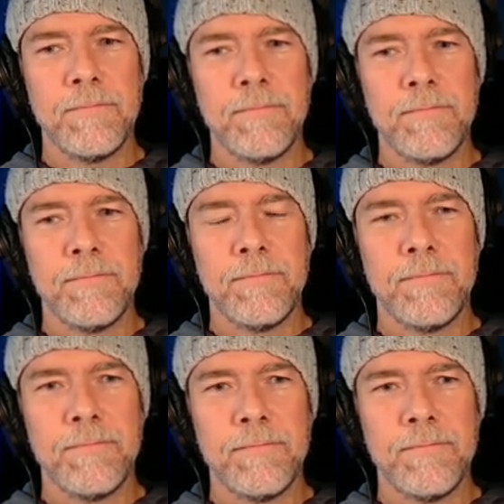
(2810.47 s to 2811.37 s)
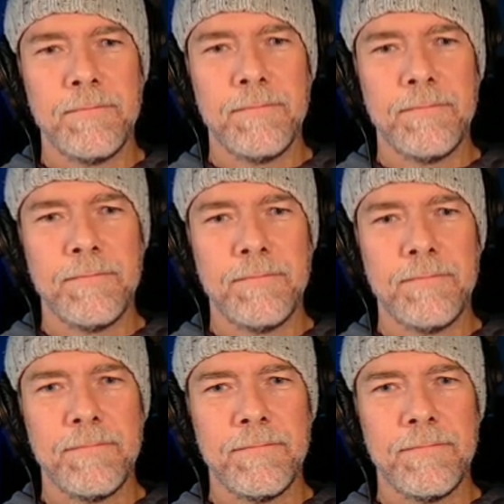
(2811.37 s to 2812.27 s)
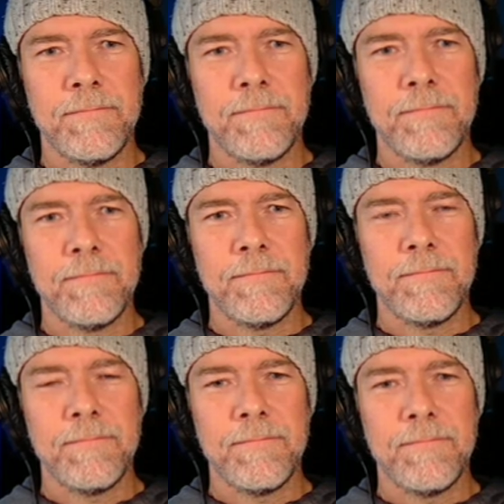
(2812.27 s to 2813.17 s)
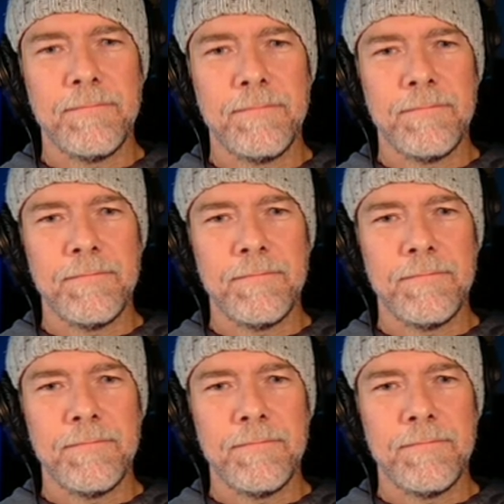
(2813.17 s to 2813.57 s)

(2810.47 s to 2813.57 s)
The person shown says nothing.